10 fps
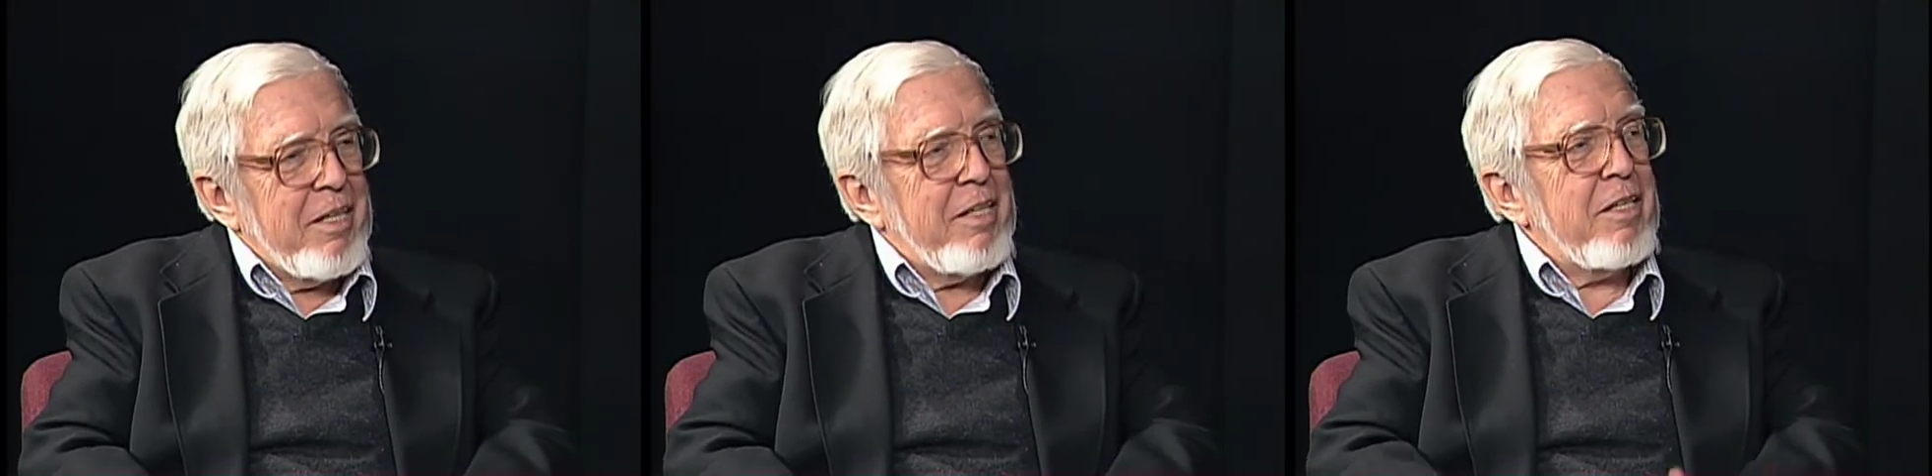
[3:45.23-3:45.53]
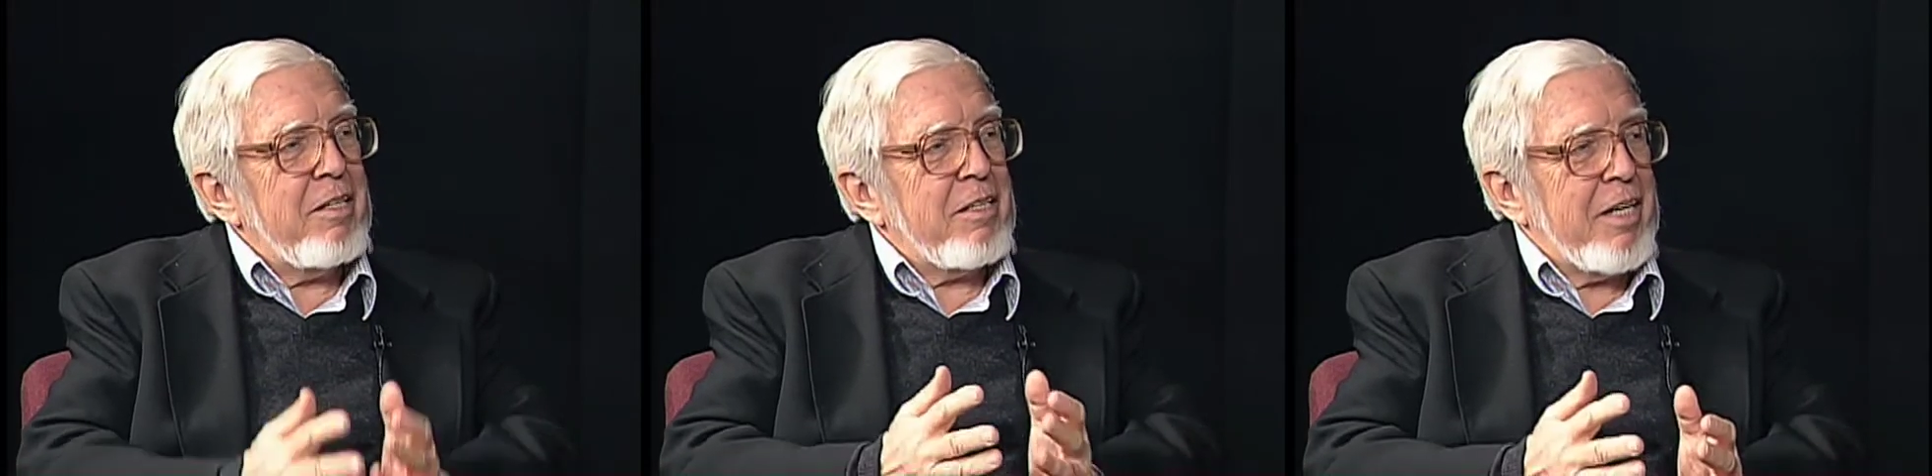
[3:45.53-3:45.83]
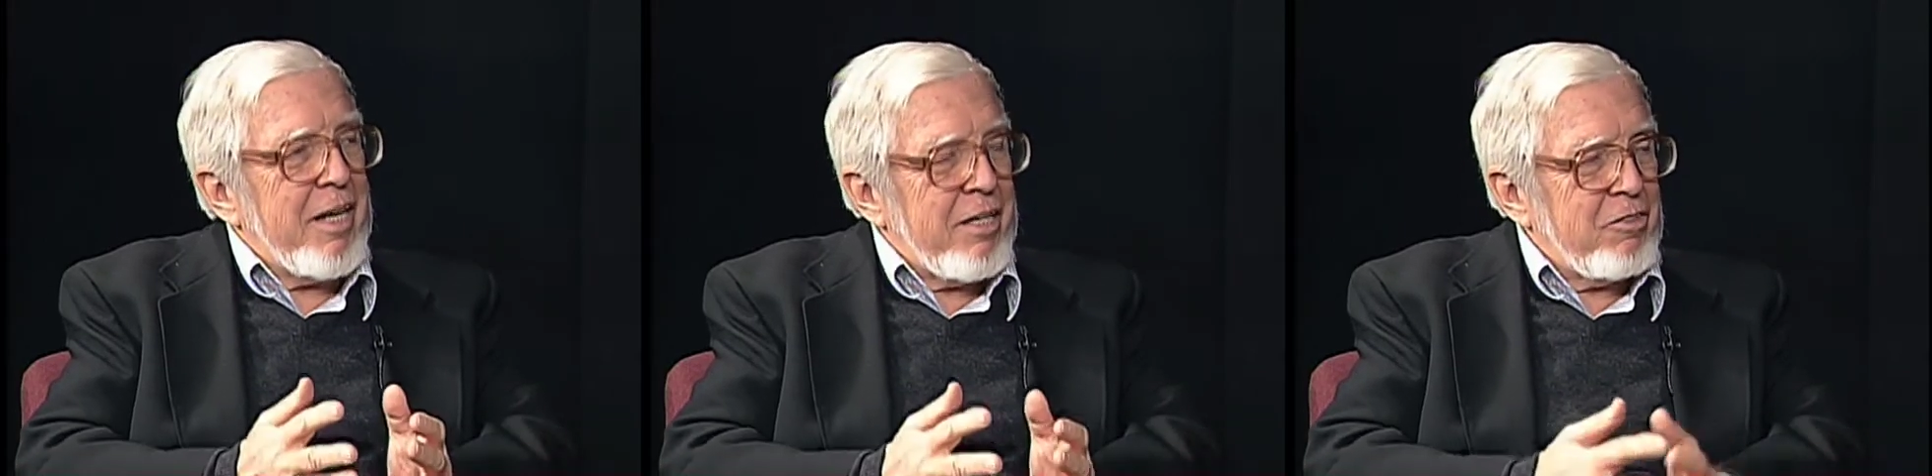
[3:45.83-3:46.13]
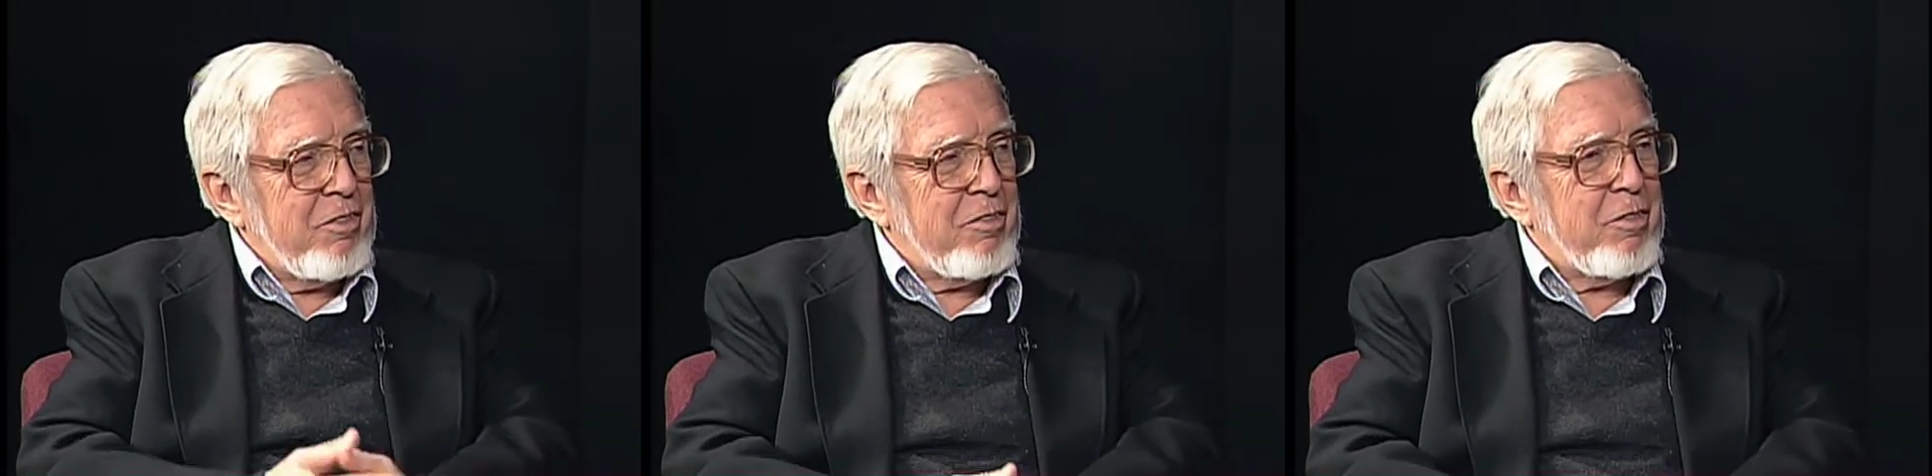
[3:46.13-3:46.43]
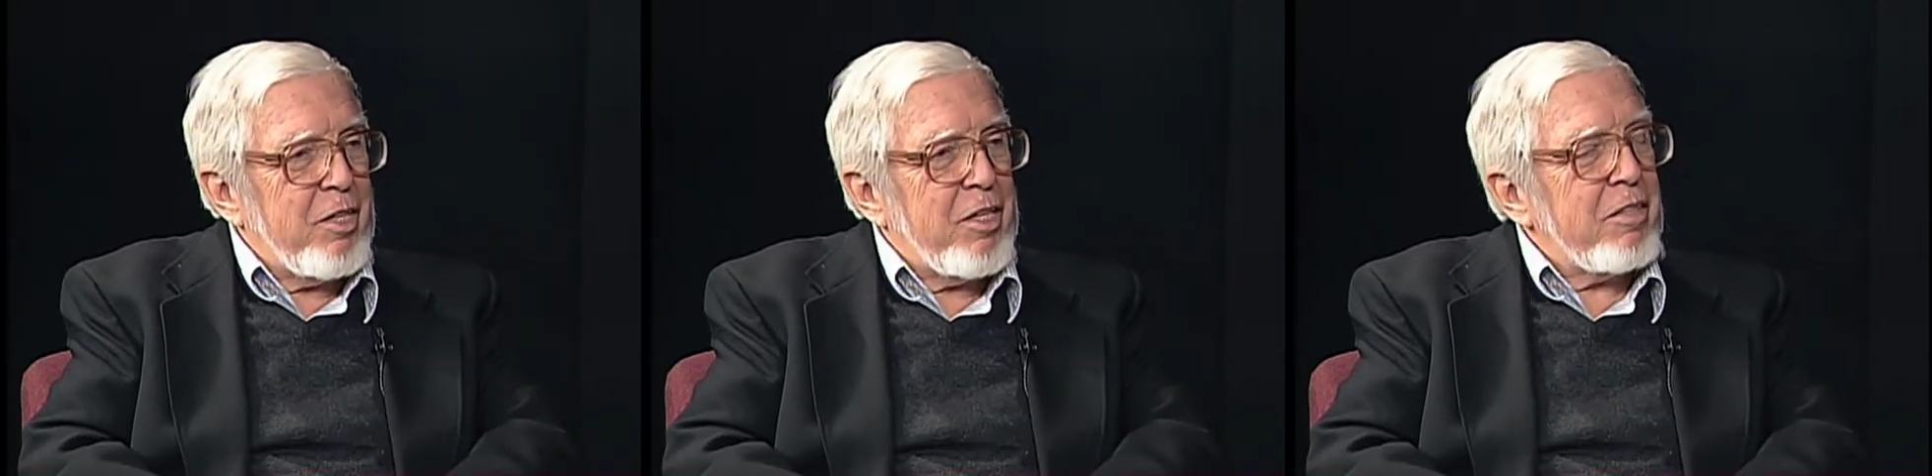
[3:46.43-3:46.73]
and then the gas is